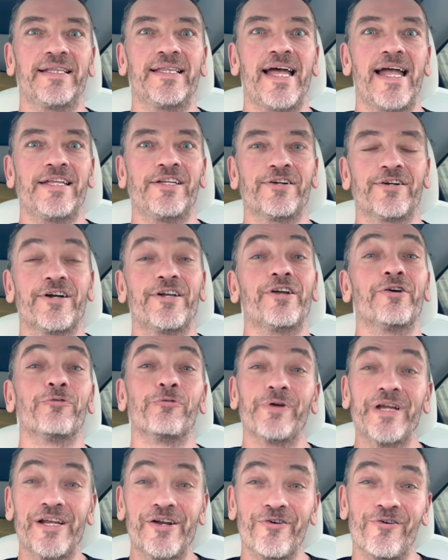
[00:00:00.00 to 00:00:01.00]
that you're going to
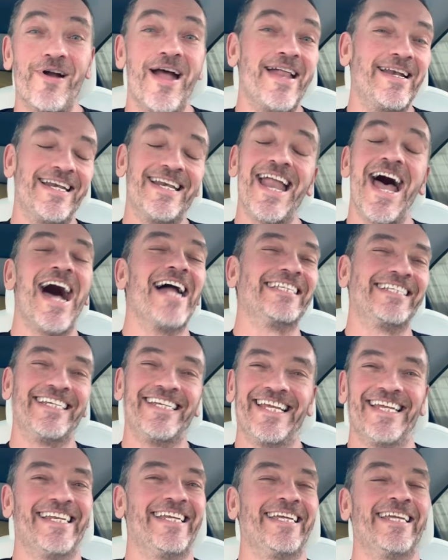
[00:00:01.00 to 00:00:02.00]
regret not
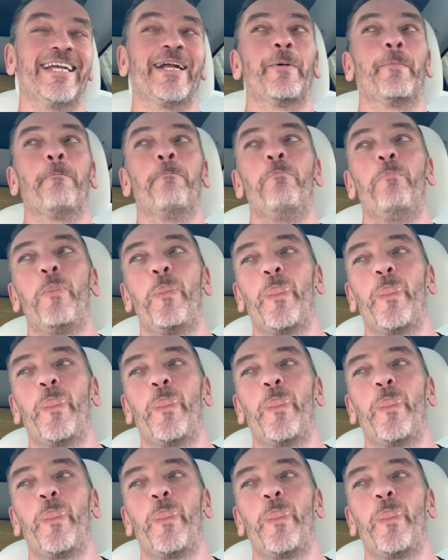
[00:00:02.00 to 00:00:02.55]
getting